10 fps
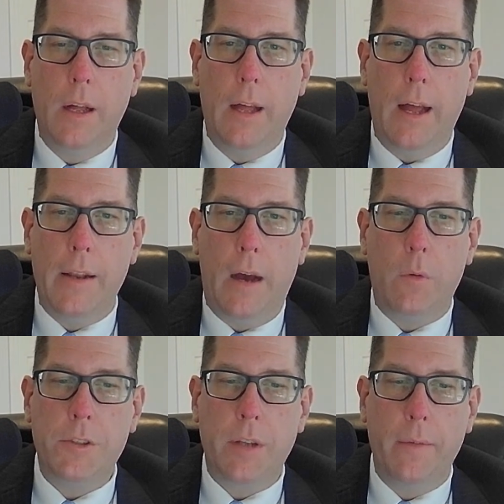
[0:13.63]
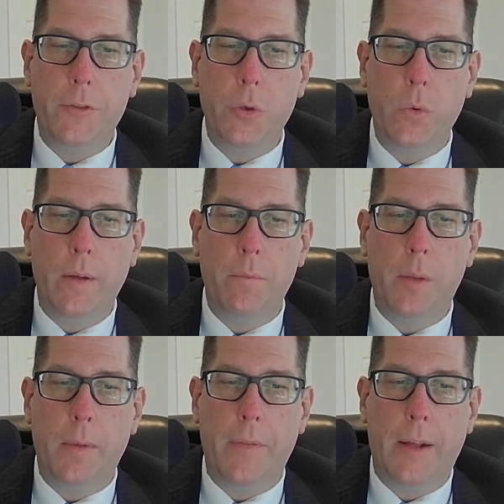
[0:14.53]
and now it's time to
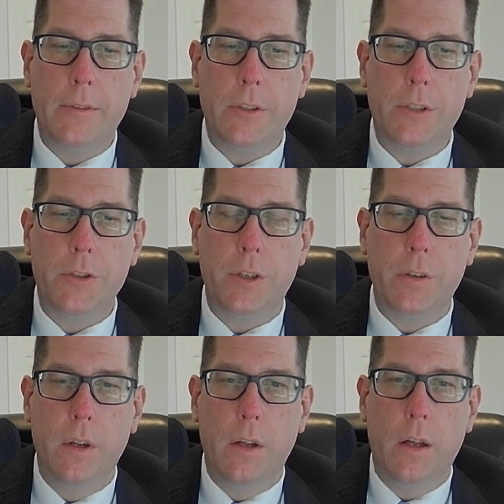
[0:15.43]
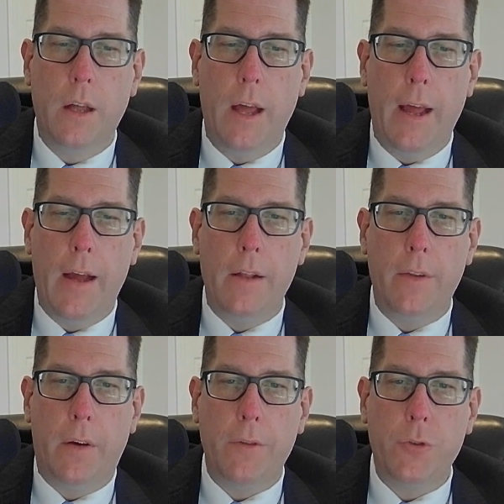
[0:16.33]
implement that decision. And
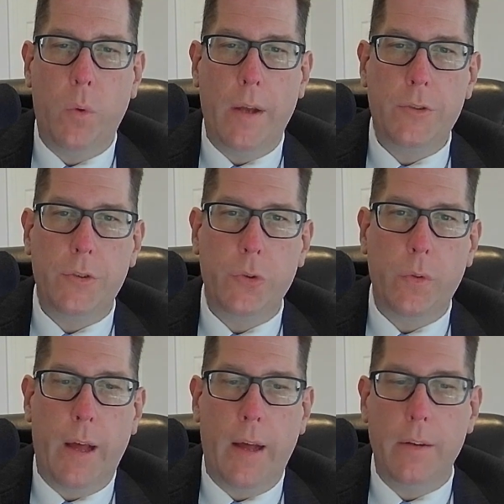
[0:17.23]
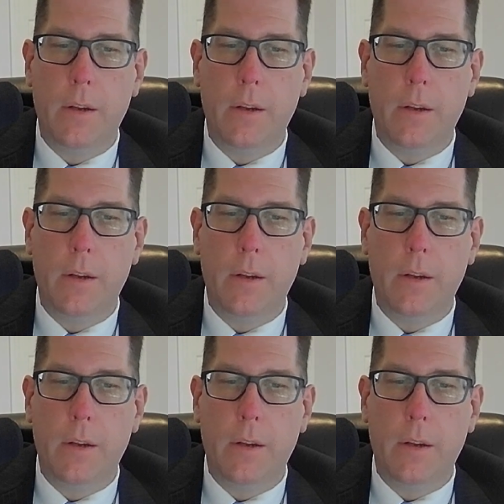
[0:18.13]
there are two ways to do that.